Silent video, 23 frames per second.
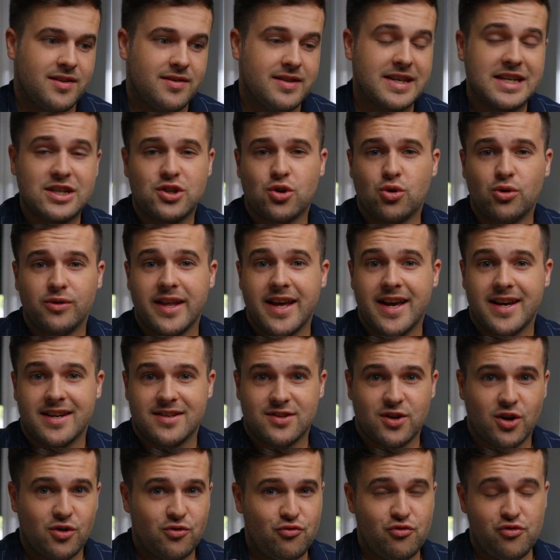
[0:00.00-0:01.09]
These
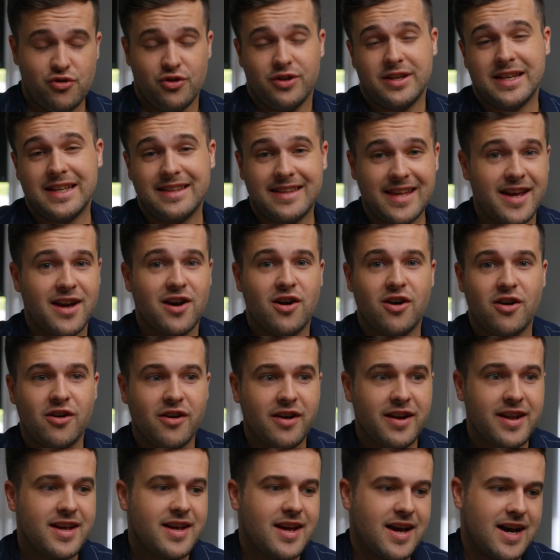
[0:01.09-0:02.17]
codecs are really data
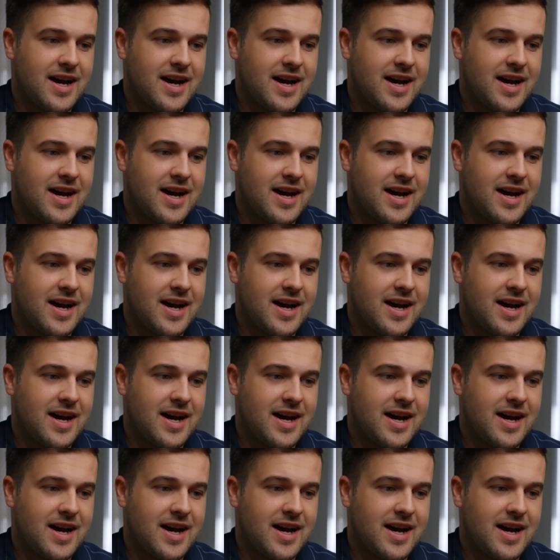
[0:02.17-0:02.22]
hungry,